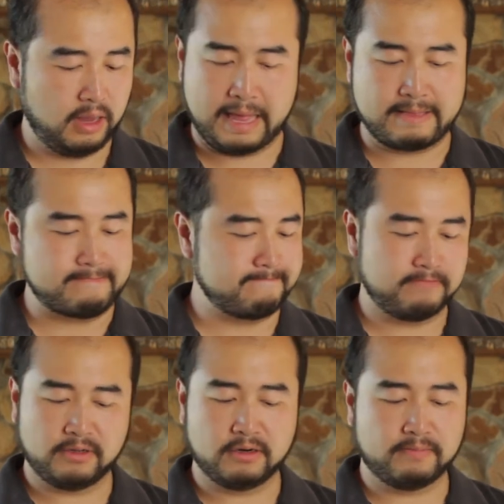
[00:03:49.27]
And
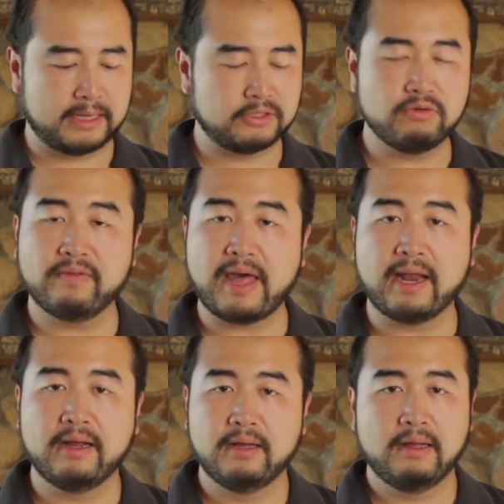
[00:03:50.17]
by doing that,